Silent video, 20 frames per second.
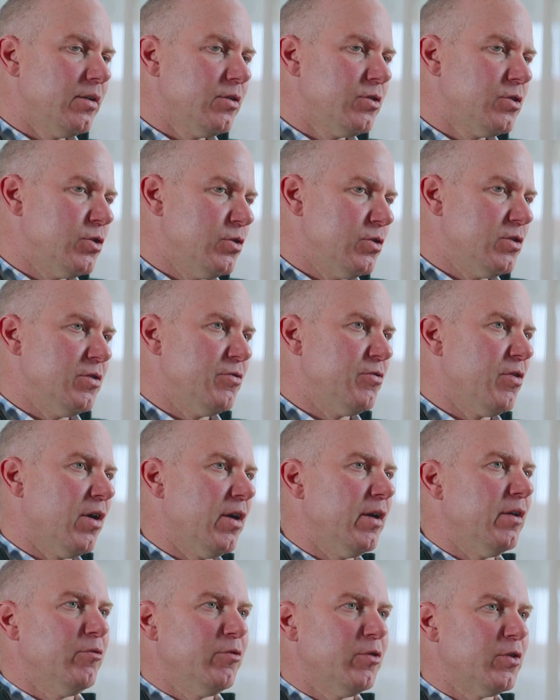to
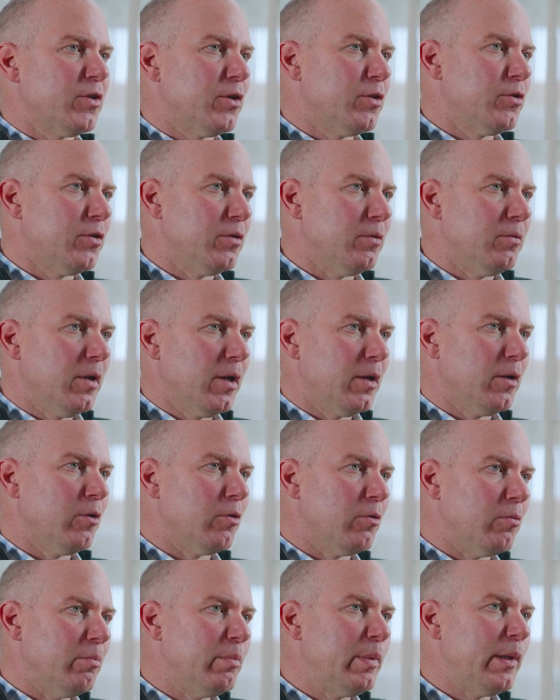define it for such a
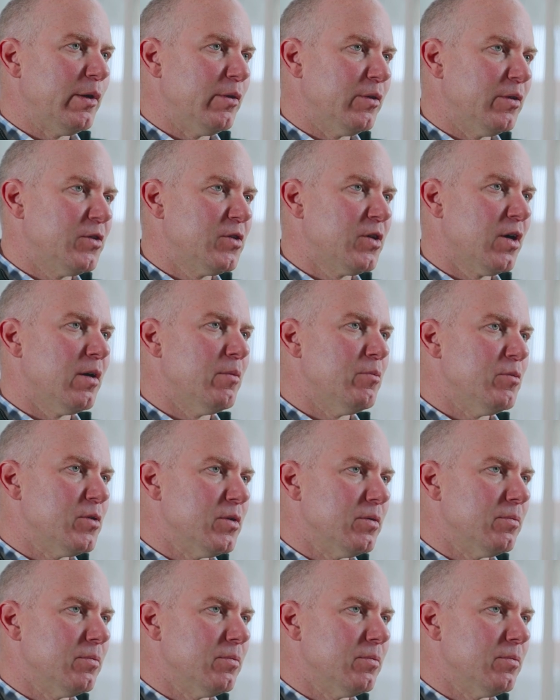long period of time.